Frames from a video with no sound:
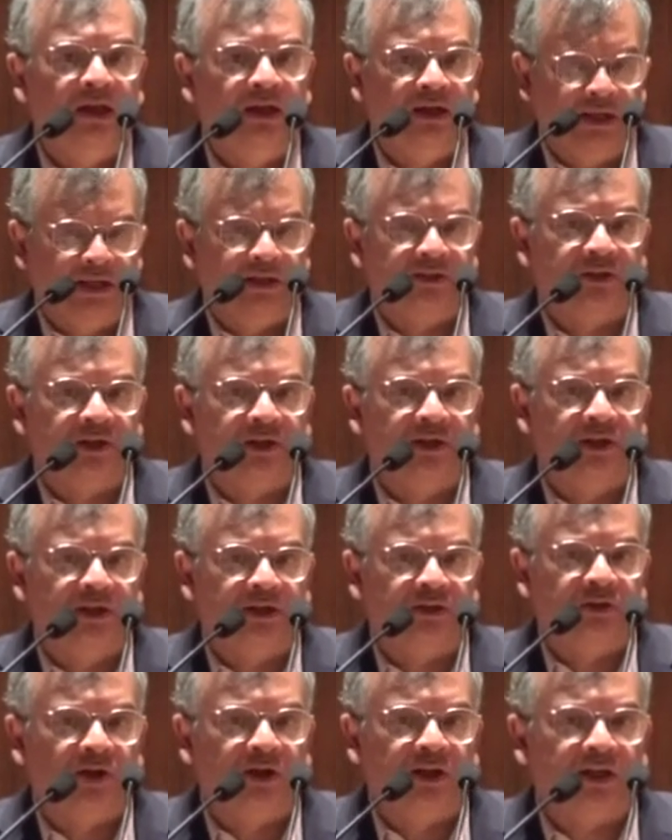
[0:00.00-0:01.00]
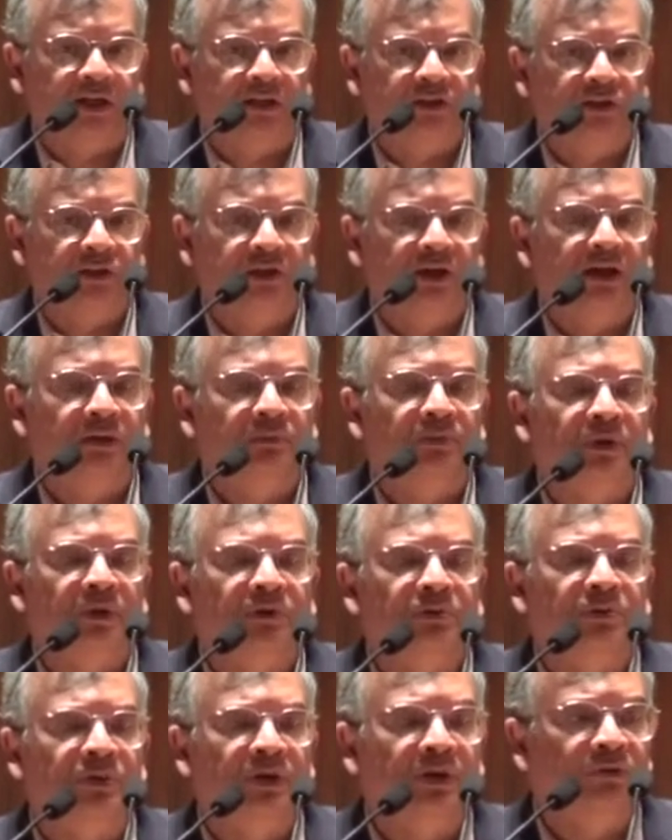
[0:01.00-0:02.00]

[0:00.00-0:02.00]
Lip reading: electrical and electronic engineering, but we